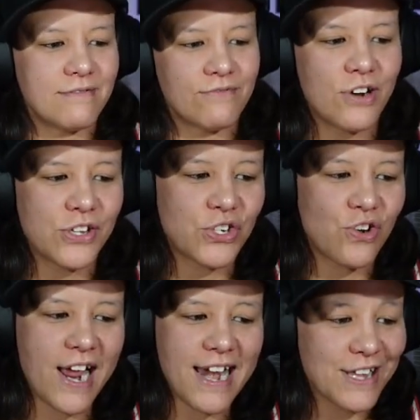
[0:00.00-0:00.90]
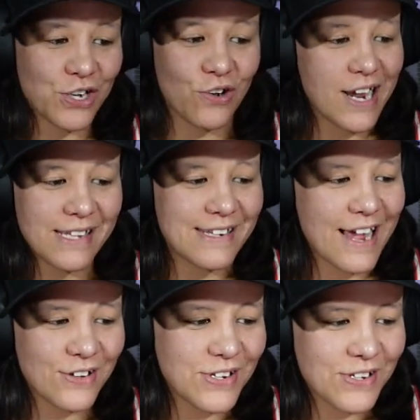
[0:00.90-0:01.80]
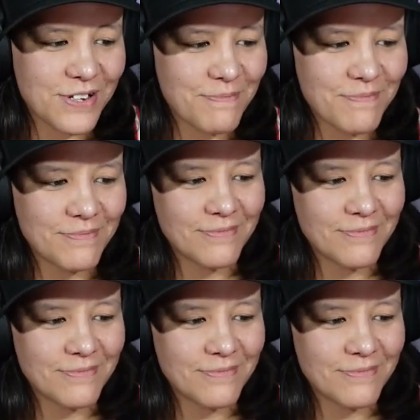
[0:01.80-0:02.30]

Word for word: runs great, has a great sound system.